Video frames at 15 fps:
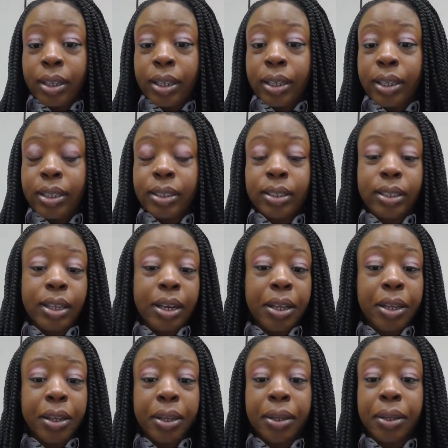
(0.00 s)
Is it
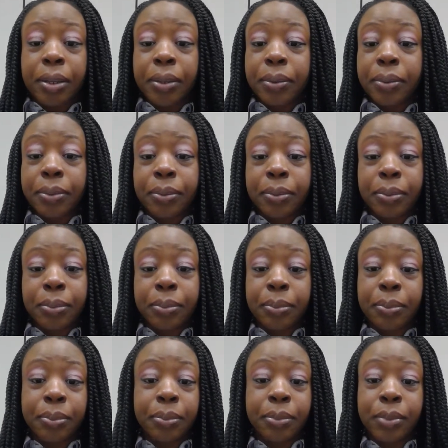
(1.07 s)
a
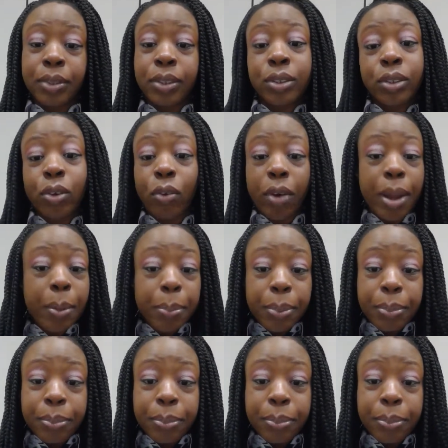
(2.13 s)
scrape?